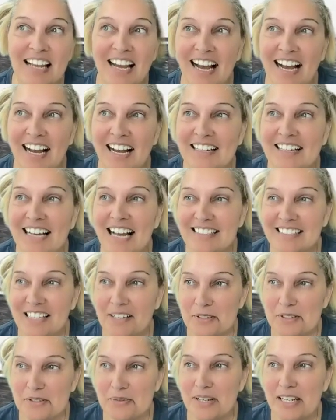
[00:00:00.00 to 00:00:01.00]
as I
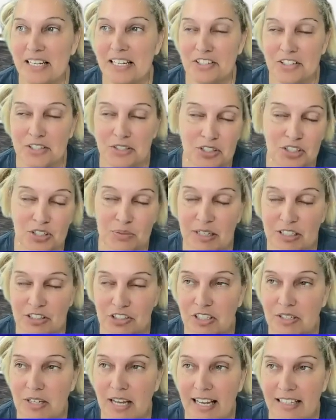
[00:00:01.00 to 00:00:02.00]
was reading, she
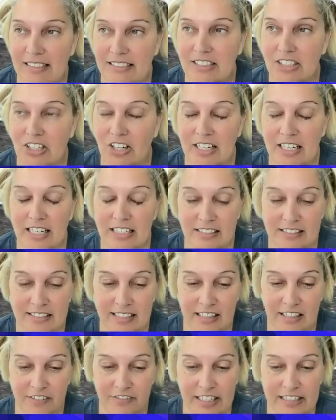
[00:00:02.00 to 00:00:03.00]
mentioned Action and the
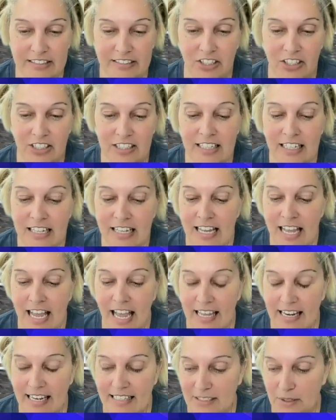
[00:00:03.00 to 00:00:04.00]
death of Action,
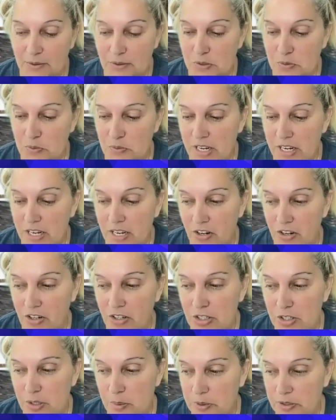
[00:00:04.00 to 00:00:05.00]
and as I was reading her
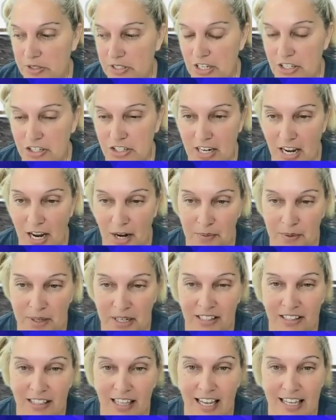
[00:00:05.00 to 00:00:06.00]
interpretation, I
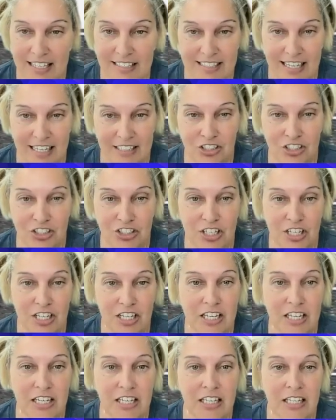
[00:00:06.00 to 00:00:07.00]
realized that
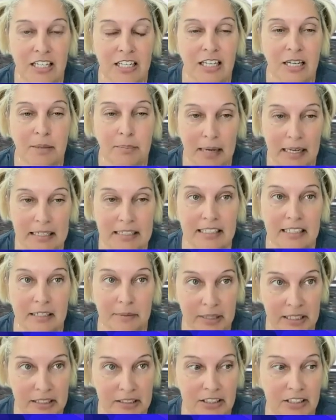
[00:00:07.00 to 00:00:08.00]

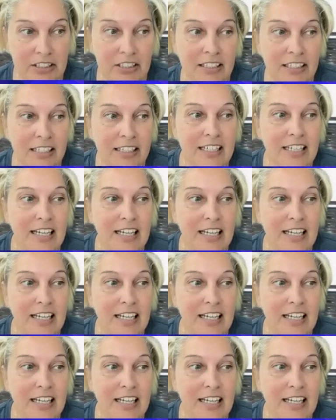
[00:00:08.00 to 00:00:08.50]
Madeline Miller,